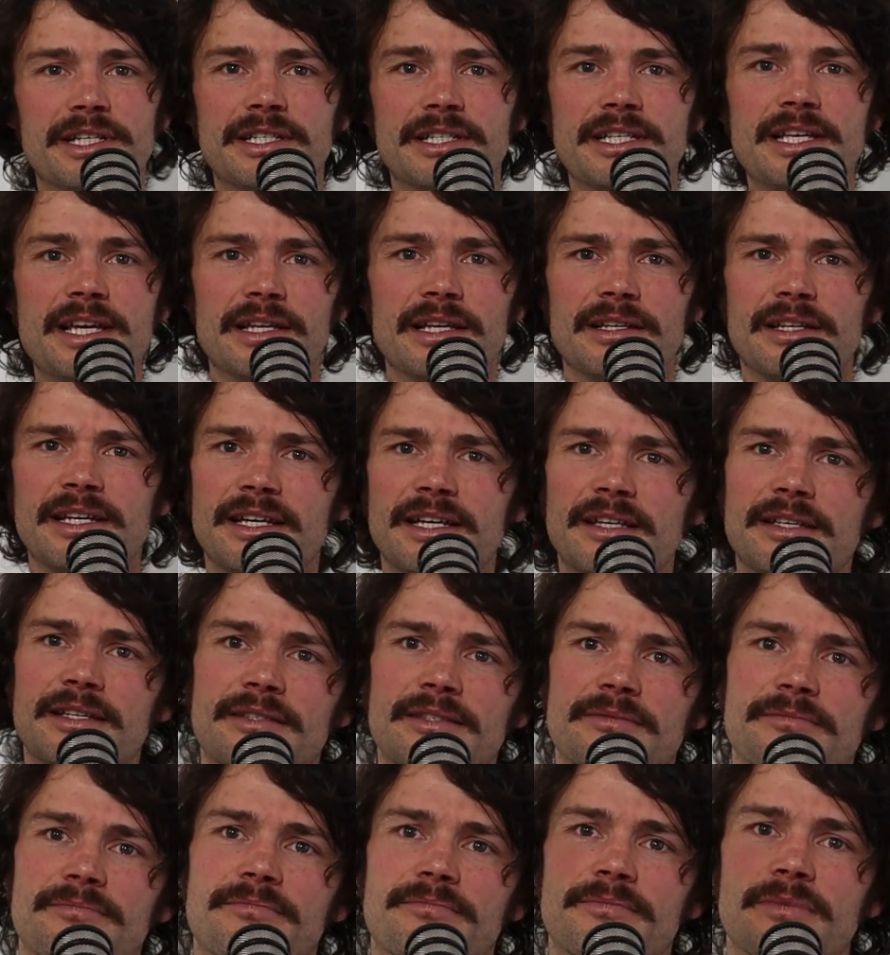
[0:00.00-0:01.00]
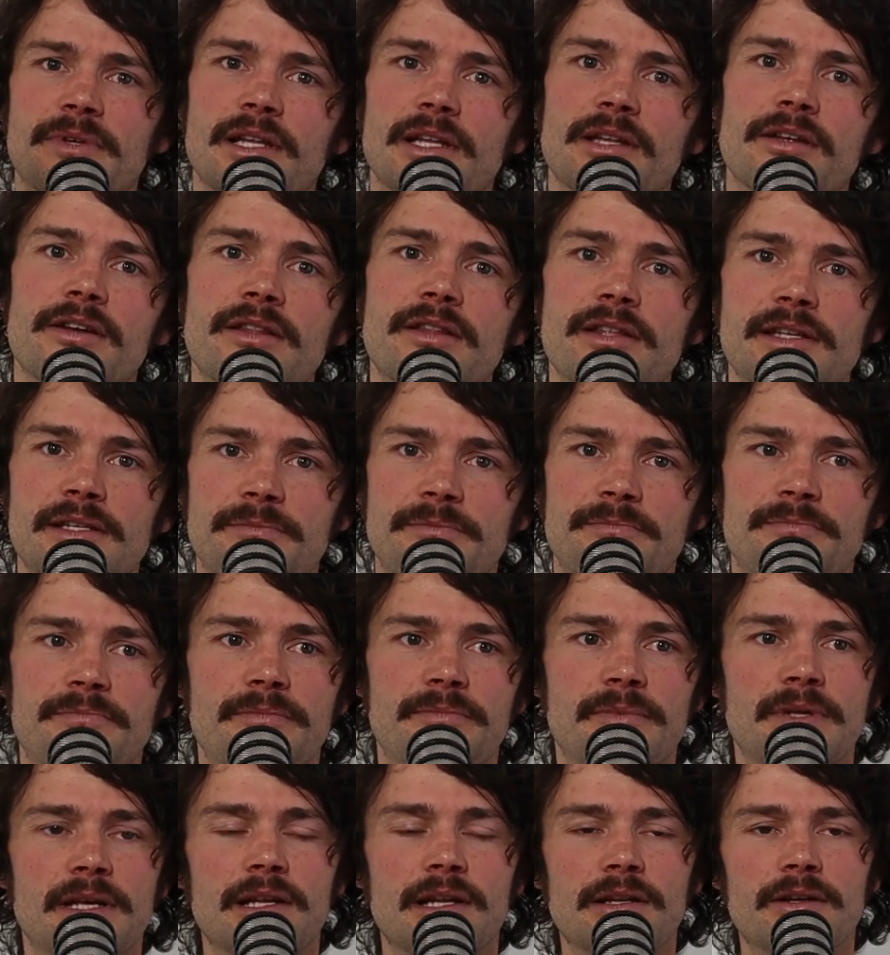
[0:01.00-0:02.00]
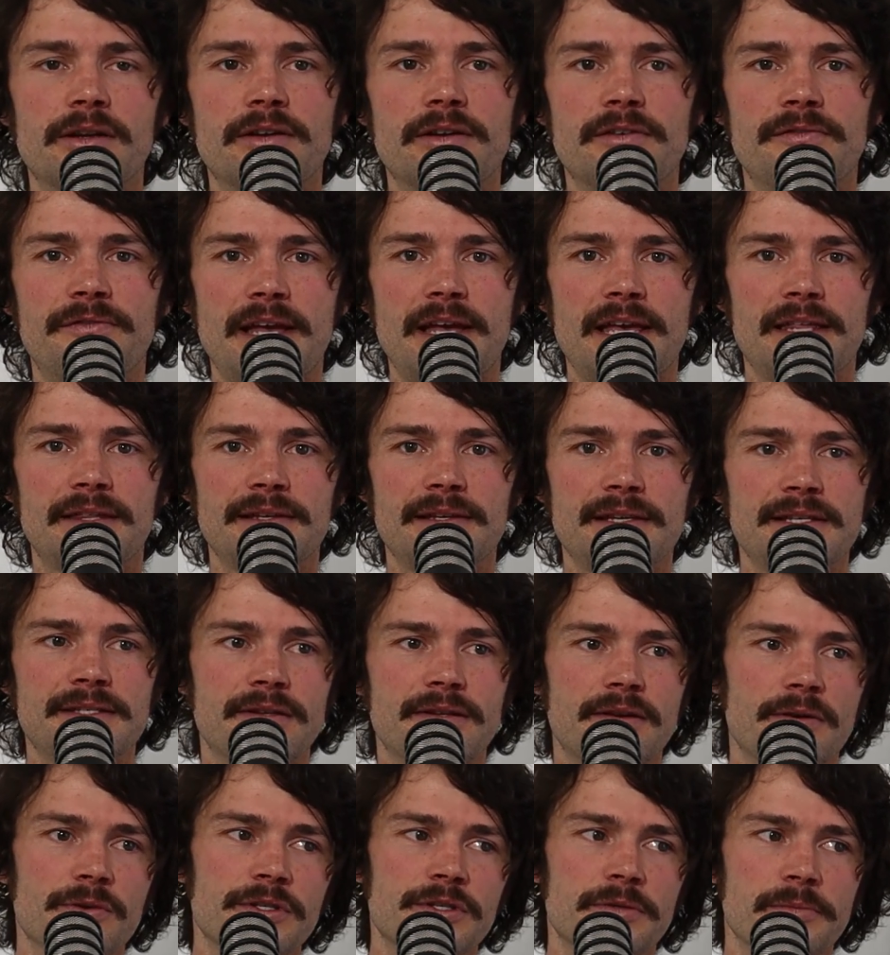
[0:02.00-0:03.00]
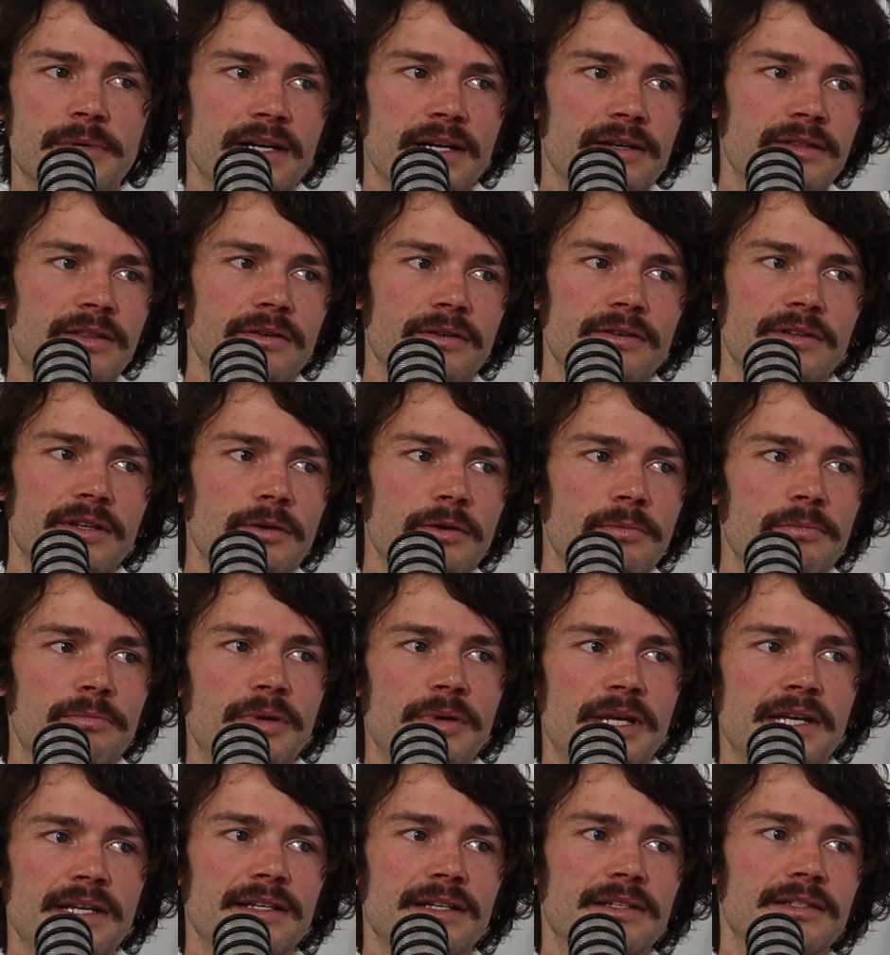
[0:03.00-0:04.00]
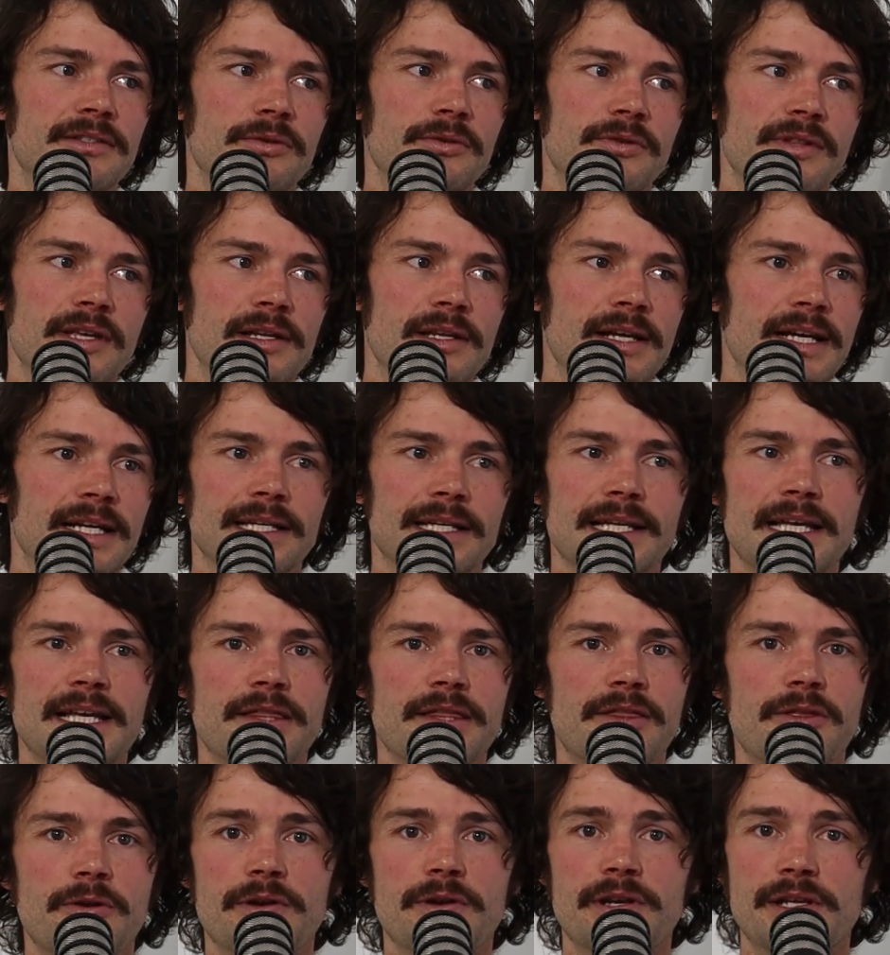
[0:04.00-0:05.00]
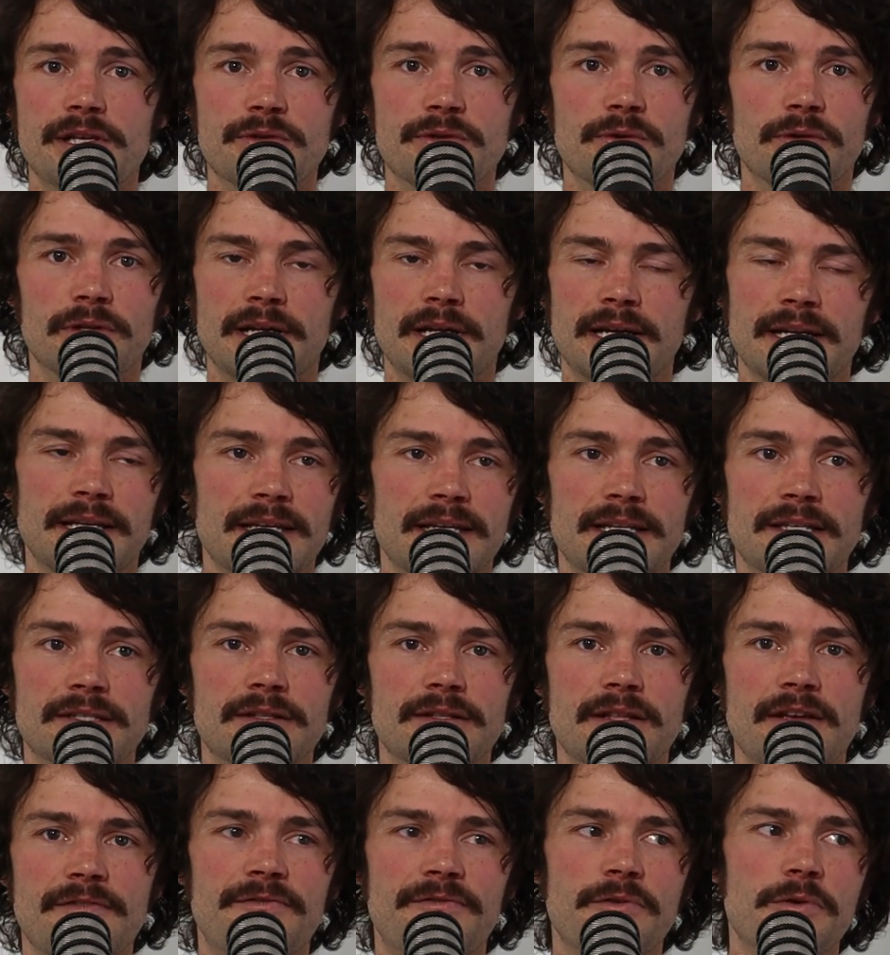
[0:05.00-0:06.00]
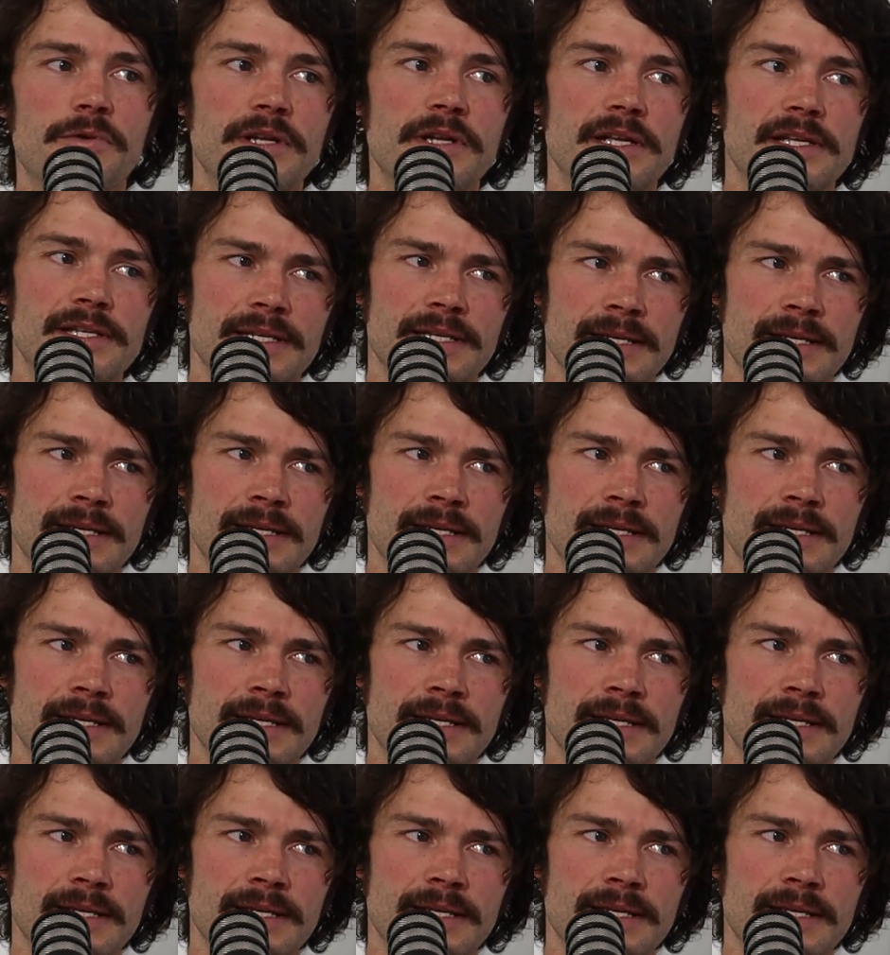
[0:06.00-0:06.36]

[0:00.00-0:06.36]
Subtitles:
Yeah, like a lot of athletes in ultramarathon don't peak until they're like late 30s or like into their 40s,